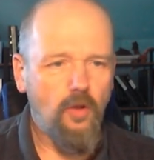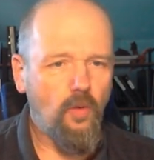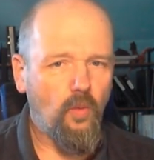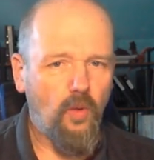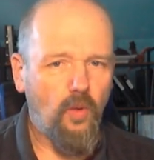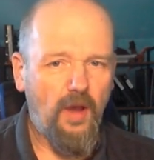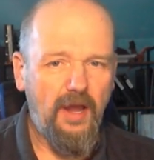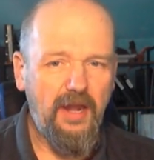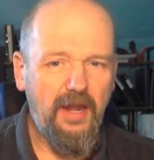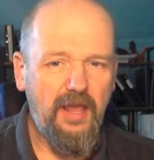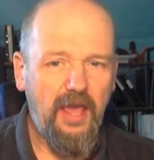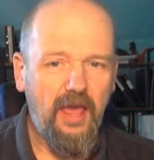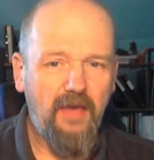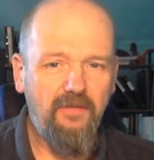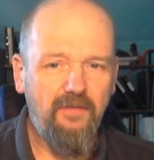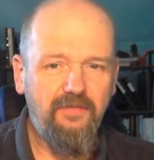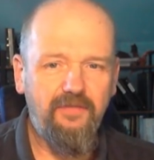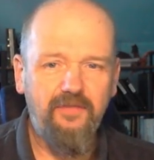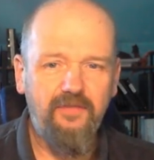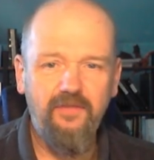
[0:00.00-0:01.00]
What
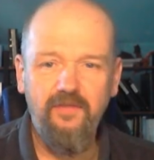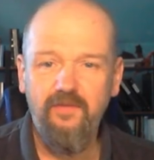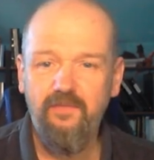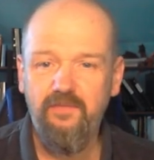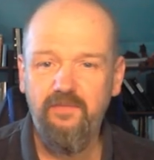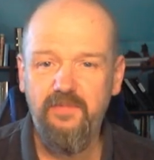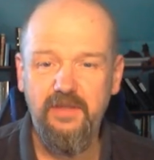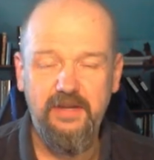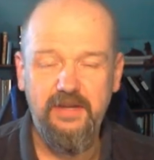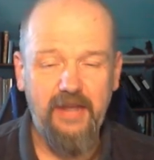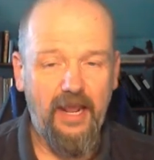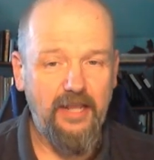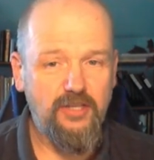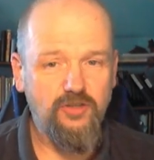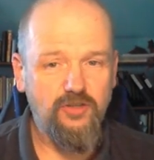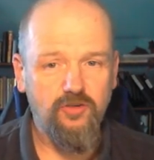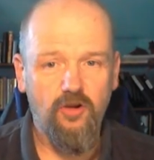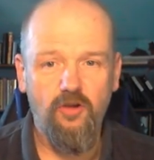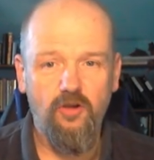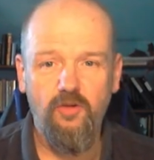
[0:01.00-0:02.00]
if the
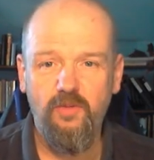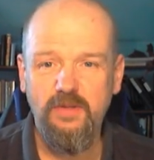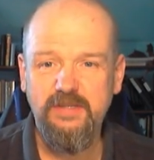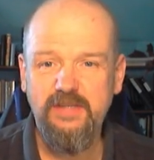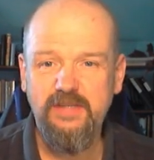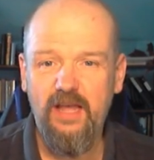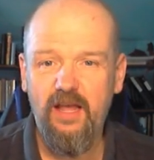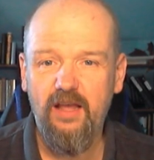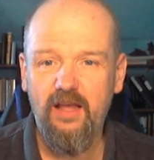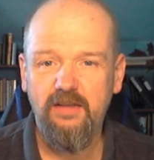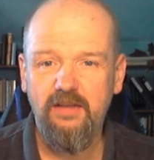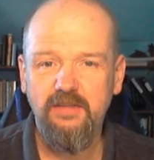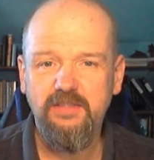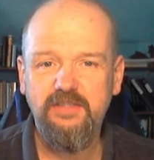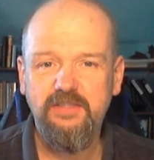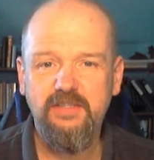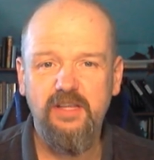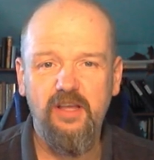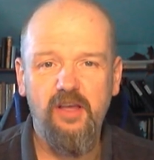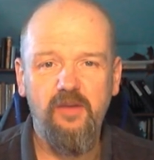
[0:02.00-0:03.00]
dice roll was
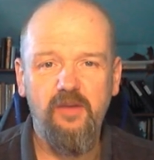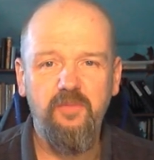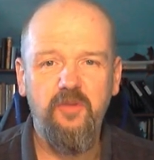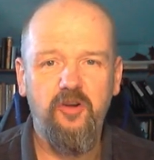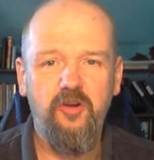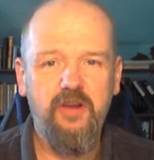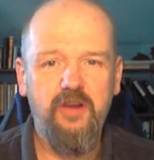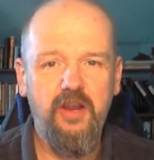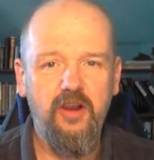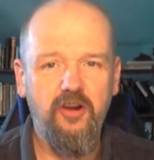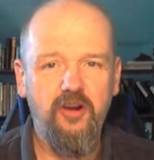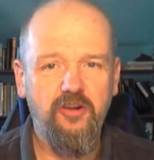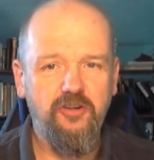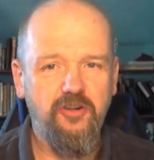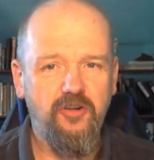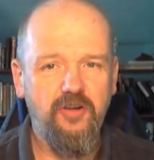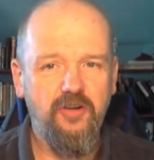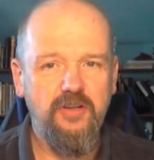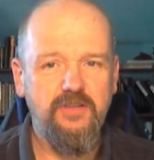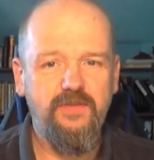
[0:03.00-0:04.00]
awesome, your
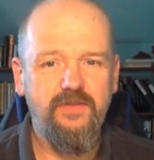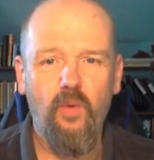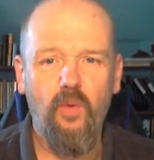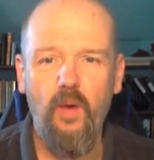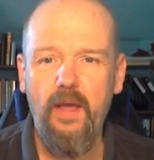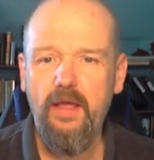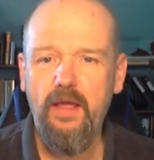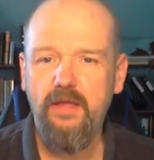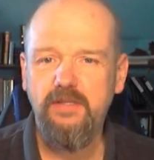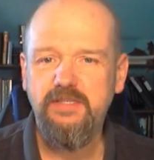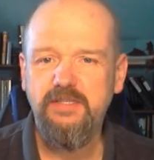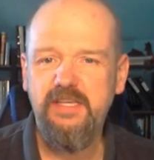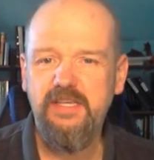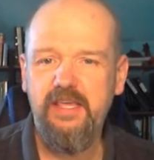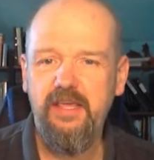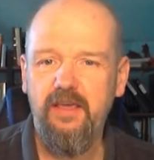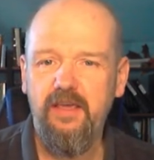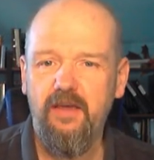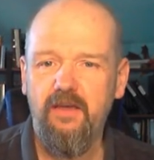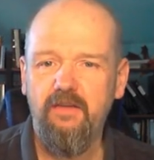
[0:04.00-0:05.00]
character is well
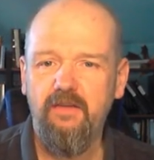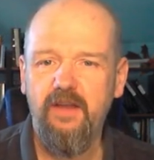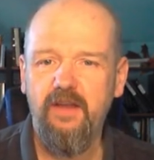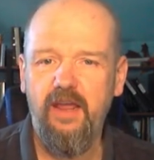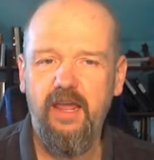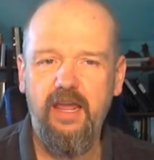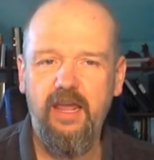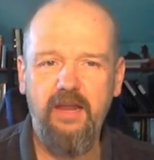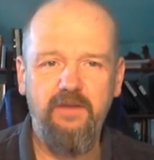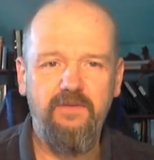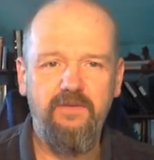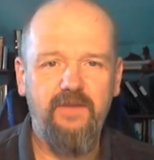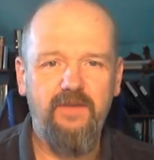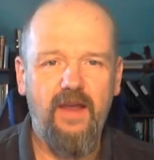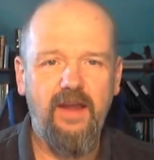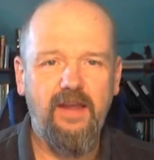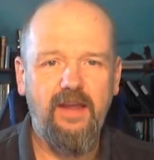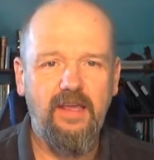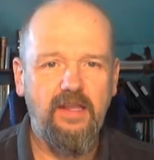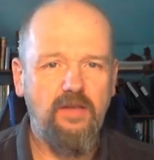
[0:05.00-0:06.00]
skilled in
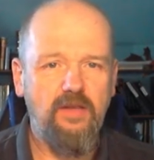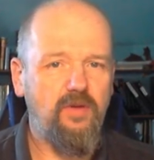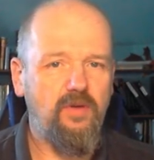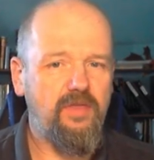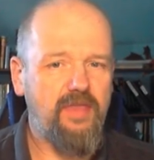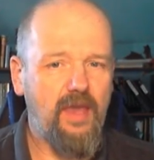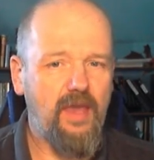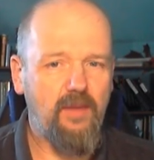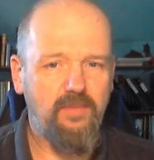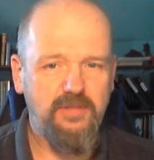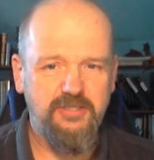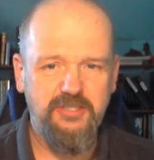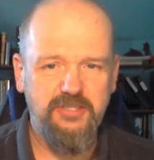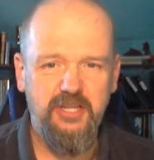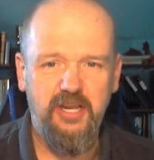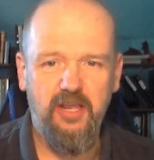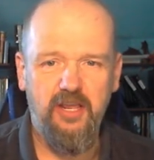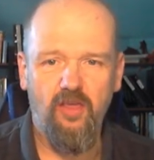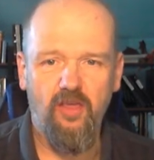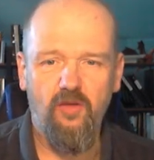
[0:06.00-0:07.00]
fighting with that
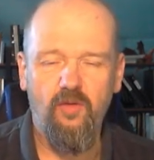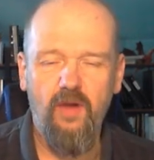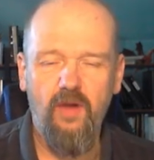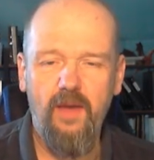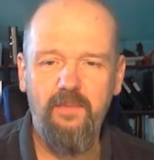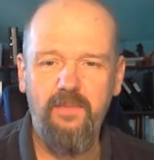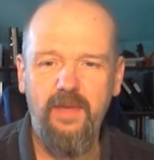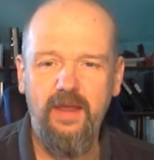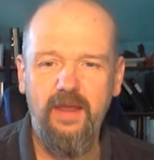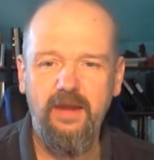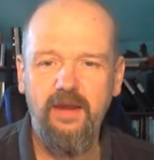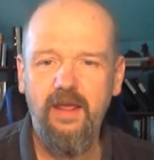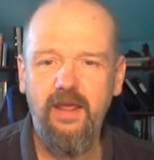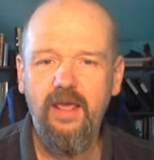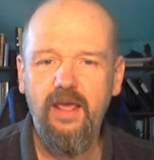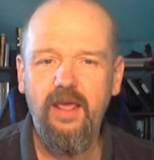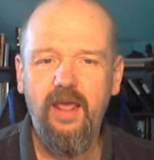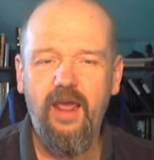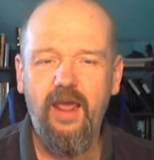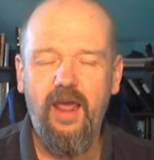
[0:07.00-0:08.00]
particular weapon,
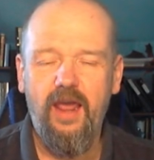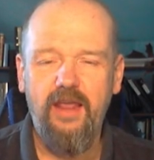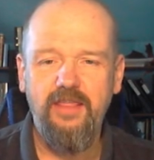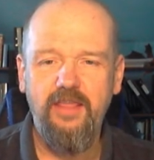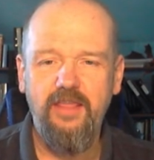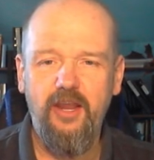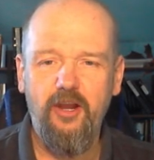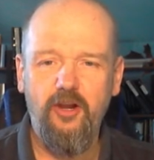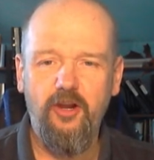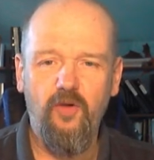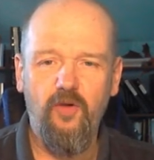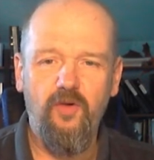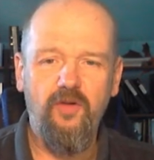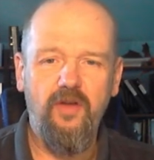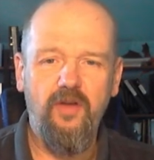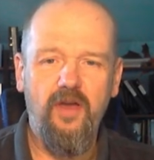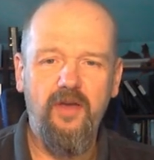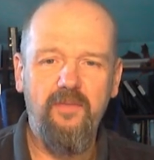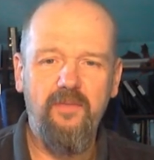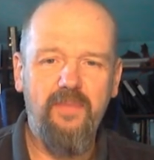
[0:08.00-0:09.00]
and they're
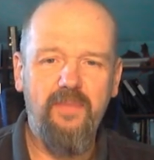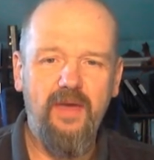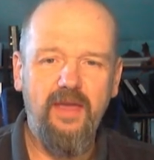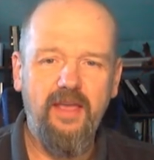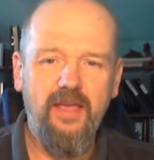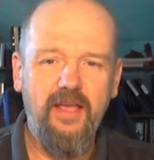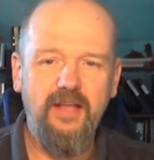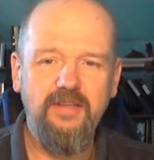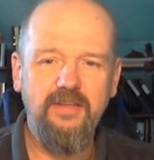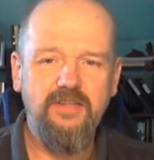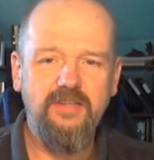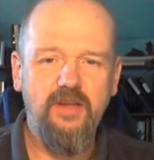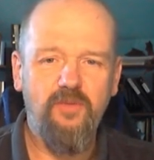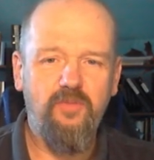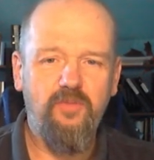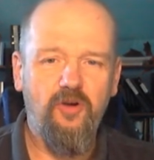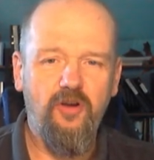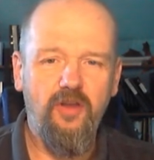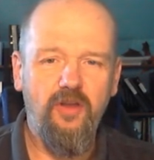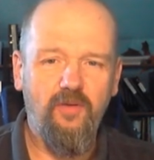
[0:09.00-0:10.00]
going up against an
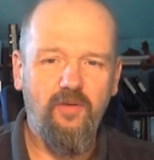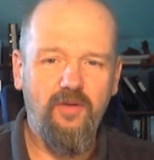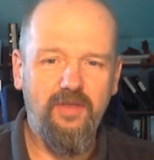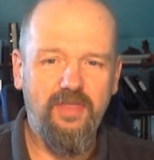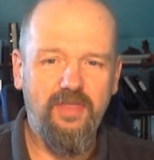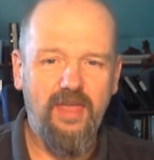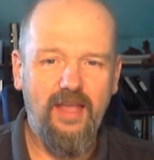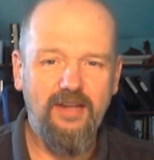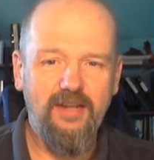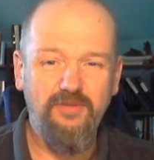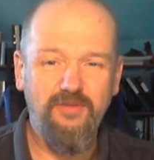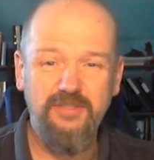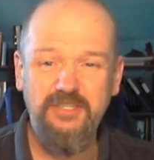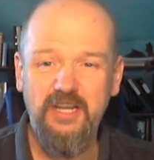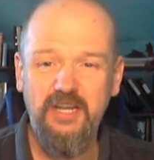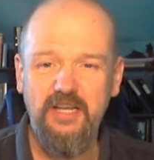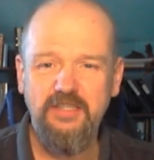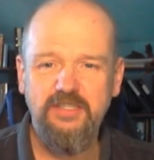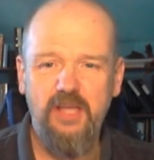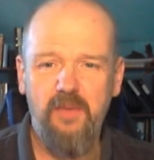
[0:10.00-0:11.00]
opponent which
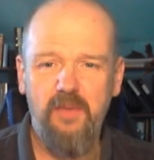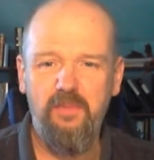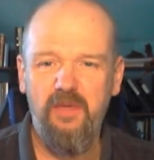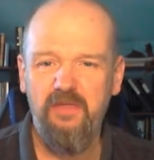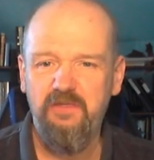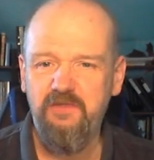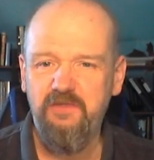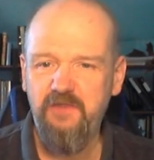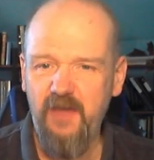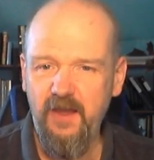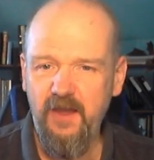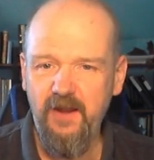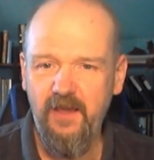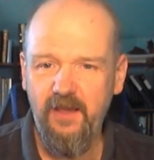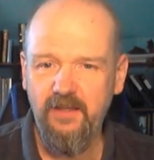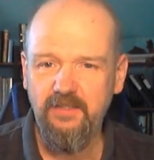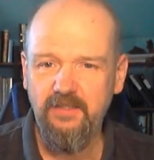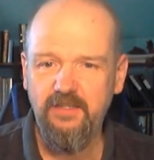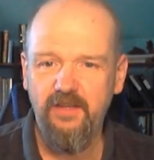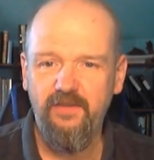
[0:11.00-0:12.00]
has a
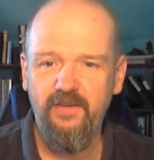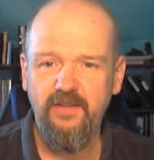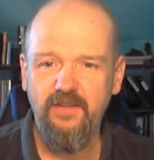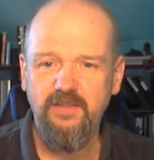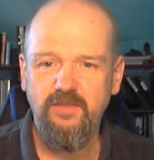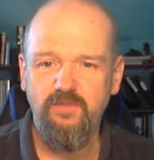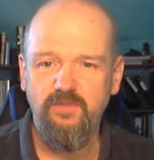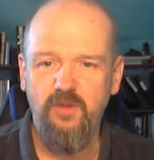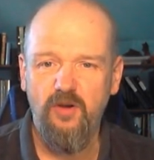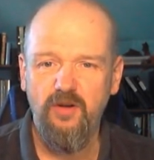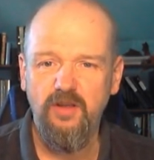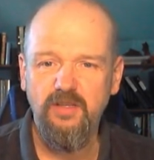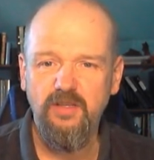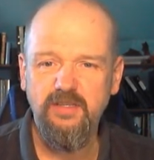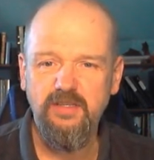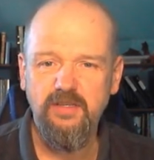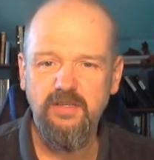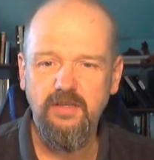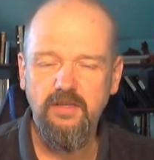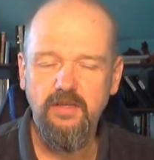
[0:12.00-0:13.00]
pathetic defensive
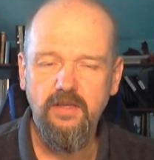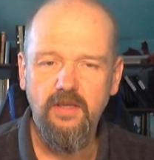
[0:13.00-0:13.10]
bonus.